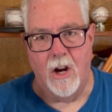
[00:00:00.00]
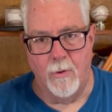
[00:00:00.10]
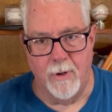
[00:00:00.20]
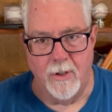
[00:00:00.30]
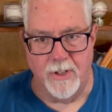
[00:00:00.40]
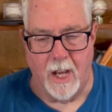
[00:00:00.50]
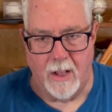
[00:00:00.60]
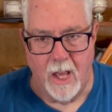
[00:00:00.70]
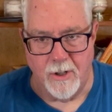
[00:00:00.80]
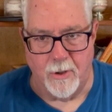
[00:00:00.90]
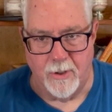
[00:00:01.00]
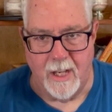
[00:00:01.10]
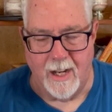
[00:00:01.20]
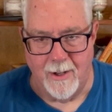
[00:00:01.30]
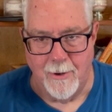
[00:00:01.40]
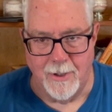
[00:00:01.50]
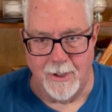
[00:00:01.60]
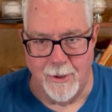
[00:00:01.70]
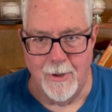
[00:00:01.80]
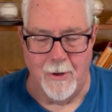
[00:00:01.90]
a real psychological
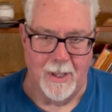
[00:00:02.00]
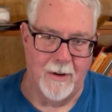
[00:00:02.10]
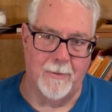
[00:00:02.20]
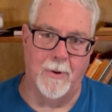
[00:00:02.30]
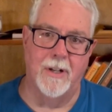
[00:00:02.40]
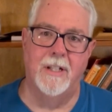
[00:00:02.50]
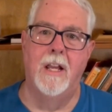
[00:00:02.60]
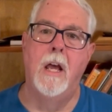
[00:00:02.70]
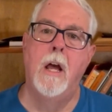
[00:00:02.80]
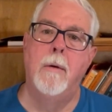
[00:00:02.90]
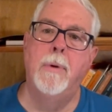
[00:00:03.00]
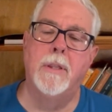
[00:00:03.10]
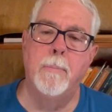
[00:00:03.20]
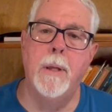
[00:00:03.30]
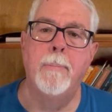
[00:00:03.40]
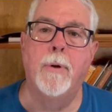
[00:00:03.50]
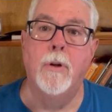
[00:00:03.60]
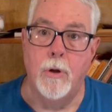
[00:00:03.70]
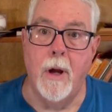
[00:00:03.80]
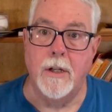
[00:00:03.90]
diagnosis. You know that, of course. But the
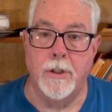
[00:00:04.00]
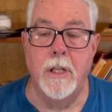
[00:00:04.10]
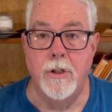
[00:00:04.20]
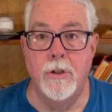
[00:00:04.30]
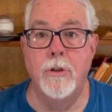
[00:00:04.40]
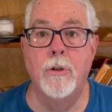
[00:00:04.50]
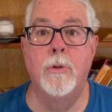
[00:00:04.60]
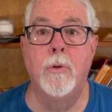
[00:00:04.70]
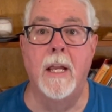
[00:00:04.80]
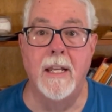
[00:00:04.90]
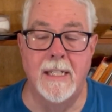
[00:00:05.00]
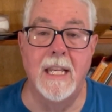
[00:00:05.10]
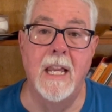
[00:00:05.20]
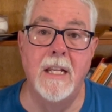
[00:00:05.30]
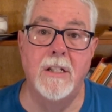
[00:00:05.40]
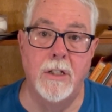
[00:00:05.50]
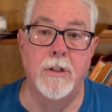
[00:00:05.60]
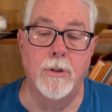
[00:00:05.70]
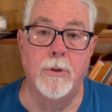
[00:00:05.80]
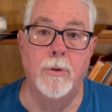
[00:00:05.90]
people who actually do intend to
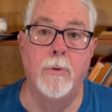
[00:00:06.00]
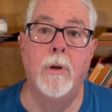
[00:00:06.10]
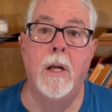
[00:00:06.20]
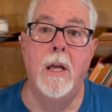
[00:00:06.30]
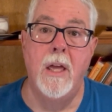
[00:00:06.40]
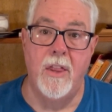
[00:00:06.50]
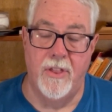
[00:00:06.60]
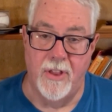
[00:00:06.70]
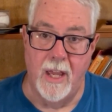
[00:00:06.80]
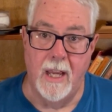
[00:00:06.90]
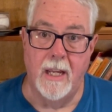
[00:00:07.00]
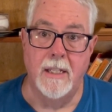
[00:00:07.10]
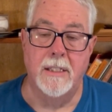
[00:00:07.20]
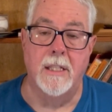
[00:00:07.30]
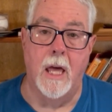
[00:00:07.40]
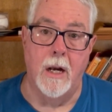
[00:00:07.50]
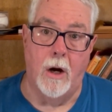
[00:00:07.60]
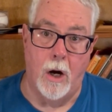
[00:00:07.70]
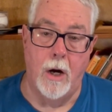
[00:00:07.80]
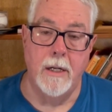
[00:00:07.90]
do things that
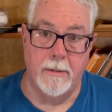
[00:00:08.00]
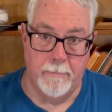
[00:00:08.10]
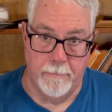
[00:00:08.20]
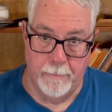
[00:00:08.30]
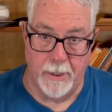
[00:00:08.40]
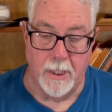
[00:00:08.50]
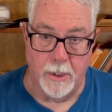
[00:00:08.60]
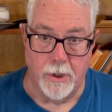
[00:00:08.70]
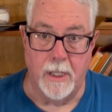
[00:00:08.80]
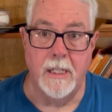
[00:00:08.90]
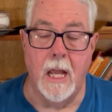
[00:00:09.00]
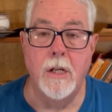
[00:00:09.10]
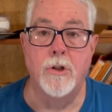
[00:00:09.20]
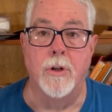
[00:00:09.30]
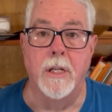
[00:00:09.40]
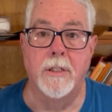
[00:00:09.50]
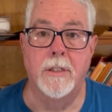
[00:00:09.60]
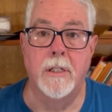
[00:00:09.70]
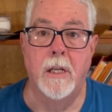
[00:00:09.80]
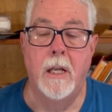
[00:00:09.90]
are potentially dangerous.